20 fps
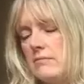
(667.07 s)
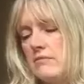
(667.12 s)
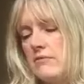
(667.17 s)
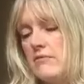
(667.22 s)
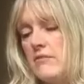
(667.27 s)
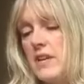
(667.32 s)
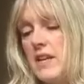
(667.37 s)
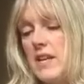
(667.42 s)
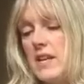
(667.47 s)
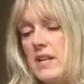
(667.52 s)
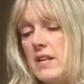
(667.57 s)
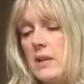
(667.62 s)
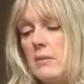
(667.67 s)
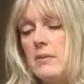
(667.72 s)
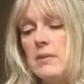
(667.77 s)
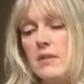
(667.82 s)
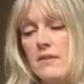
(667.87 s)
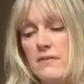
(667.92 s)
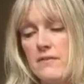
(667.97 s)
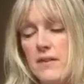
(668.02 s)
feeling it
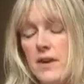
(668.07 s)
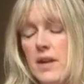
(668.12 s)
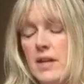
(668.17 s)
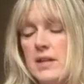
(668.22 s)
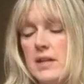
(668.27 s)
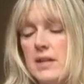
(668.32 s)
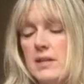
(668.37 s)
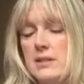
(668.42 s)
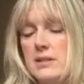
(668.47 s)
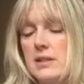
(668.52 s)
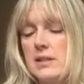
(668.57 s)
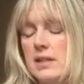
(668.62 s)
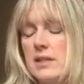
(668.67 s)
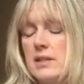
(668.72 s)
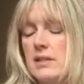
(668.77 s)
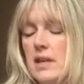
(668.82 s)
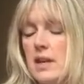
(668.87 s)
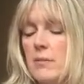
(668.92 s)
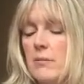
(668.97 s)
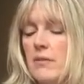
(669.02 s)
with the
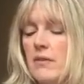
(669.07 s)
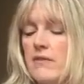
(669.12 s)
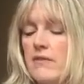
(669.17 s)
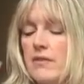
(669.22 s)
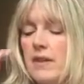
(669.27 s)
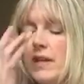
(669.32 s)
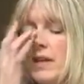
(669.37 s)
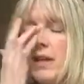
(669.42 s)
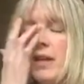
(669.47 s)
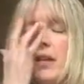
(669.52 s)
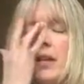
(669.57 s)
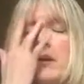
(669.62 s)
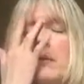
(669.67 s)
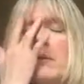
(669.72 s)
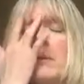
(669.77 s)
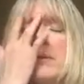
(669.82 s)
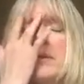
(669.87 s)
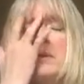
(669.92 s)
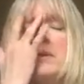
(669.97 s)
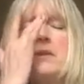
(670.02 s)
finances, and we're feeling it
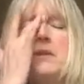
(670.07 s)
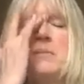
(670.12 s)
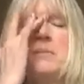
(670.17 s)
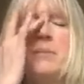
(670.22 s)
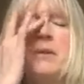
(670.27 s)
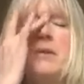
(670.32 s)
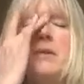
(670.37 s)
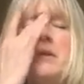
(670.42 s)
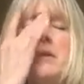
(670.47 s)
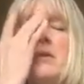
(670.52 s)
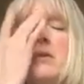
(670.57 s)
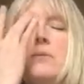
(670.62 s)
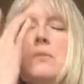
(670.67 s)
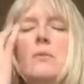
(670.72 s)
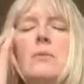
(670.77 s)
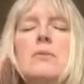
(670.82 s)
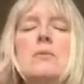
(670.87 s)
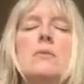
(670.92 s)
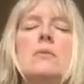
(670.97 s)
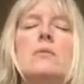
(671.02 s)
with the
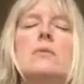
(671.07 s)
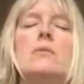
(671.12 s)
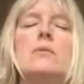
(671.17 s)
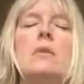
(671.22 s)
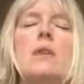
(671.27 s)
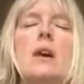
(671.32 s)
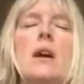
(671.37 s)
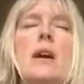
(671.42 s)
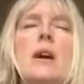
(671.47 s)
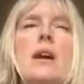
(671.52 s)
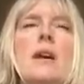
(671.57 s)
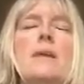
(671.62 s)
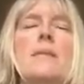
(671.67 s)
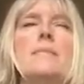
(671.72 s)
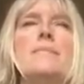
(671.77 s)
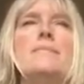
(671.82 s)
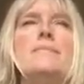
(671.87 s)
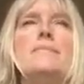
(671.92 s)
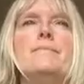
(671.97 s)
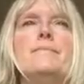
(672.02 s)
spiritual,
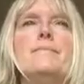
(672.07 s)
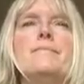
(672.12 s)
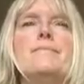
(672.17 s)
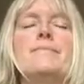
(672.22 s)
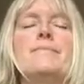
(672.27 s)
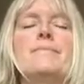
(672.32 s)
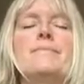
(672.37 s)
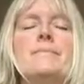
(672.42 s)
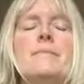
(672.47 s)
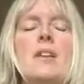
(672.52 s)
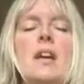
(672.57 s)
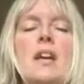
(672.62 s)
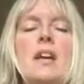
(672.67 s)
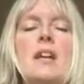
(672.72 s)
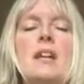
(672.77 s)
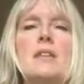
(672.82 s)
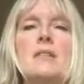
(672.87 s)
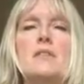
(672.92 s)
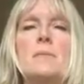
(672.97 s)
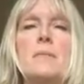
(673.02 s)
um,
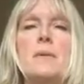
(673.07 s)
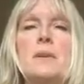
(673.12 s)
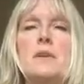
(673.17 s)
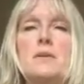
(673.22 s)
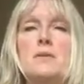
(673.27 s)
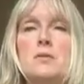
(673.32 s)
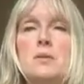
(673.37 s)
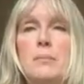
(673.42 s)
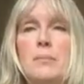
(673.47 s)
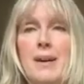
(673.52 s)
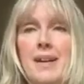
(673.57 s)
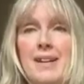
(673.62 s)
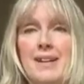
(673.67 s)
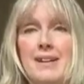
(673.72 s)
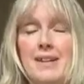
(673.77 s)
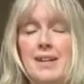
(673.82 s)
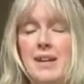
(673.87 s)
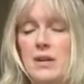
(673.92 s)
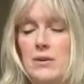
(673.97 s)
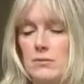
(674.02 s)
in our spiritual bank
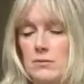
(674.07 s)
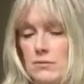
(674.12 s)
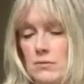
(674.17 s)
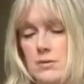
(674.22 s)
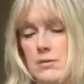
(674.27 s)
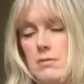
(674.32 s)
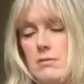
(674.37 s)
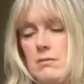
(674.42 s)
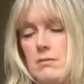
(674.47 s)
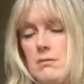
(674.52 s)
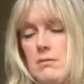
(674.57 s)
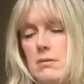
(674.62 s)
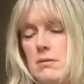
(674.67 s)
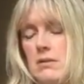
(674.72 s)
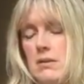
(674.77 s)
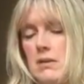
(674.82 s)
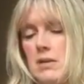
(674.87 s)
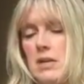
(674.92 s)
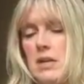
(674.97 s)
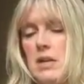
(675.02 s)
account.
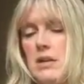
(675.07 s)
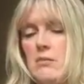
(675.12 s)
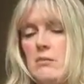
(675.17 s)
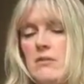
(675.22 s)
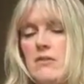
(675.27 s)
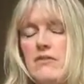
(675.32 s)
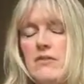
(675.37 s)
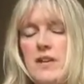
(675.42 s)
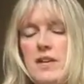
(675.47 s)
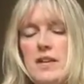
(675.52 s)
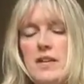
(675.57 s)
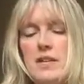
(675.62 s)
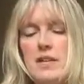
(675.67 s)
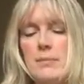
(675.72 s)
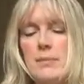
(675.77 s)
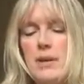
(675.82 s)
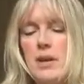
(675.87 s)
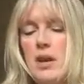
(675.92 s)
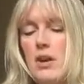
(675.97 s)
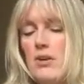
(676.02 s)
We're feeling
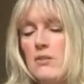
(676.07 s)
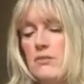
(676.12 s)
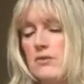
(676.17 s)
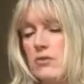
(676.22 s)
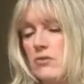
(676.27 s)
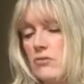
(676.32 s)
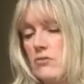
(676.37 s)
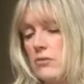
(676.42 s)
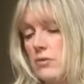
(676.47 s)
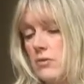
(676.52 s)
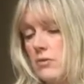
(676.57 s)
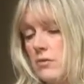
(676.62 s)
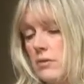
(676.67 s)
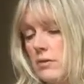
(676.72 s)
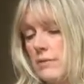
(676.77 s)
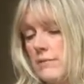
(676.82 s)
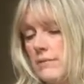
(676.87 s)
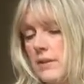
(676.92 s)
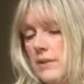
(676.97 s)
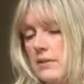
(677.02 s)
a bit
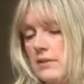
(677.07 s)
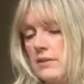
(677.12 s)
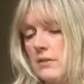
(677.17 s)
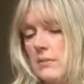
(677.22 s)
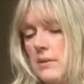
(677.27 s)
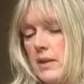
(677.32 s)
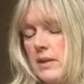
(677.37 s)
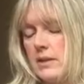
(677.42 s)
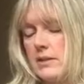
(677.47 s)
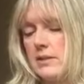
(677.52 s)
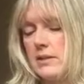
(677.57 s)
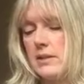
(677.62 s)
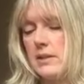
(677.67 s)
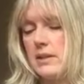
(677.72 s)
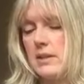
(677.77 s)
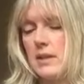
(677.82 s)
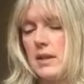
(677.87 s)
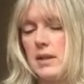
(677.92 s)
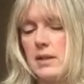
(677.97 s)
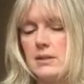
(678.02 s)
overdrawn. That's the way I
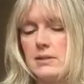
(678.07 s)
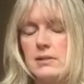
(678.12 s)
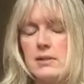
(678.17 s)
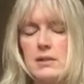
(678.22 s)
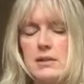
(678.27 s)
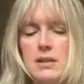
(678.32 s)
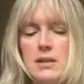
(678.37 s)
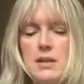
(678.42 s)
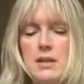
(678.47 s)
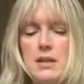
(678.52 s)
see that.